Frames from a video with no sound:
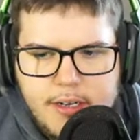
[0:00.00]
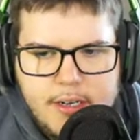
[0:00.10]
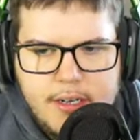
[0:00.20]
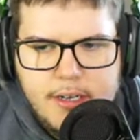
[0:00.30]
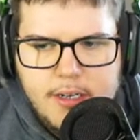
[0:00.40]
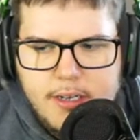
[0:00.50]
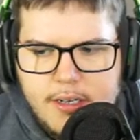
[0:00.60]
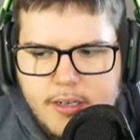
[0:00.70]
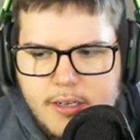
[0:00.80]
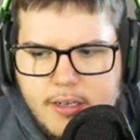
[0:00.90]

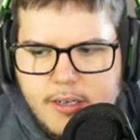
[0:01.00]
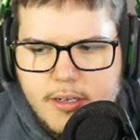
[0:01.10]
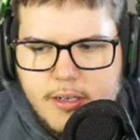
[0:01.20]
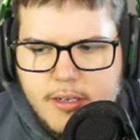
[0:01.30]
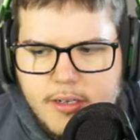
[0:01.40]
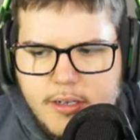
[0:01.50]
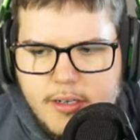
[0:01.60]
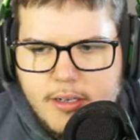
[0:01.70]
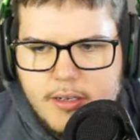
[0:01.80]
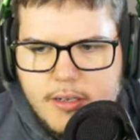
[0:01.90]

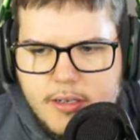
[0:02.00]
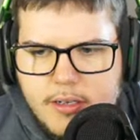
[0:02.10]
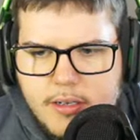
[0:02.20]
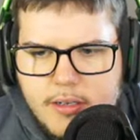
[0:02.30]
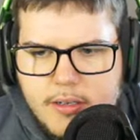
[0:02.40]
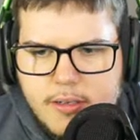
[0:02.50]
(silence)